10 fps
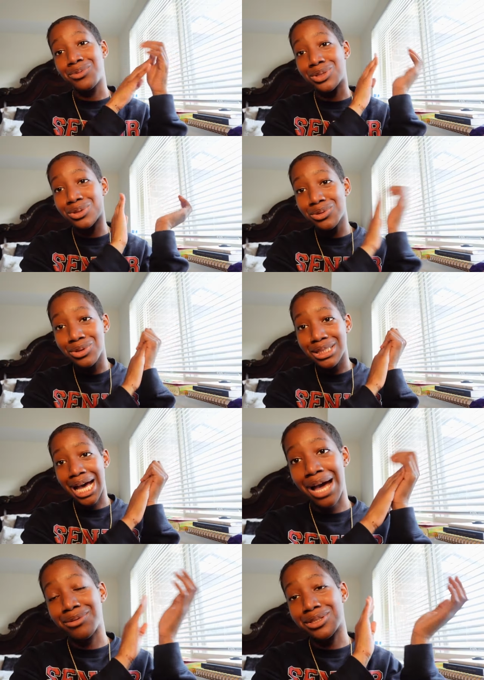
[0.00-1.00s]
was cooked,
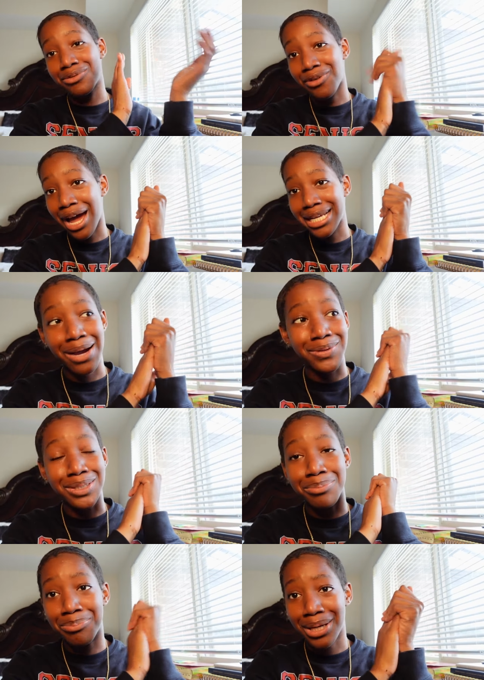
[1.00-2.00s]
I was fried, I
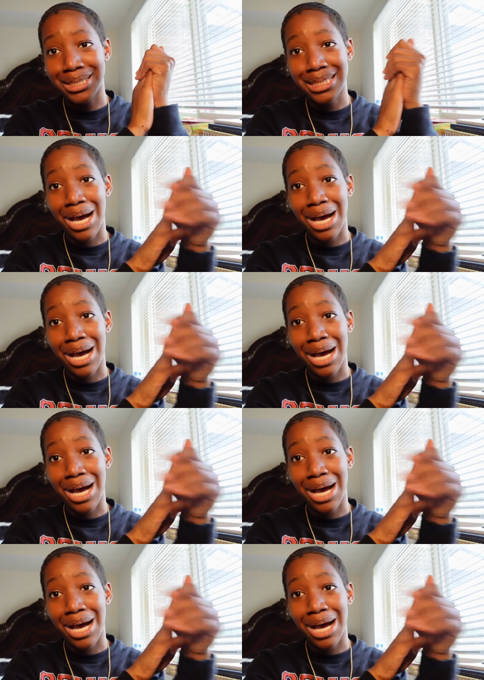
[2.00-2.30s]
was burnt,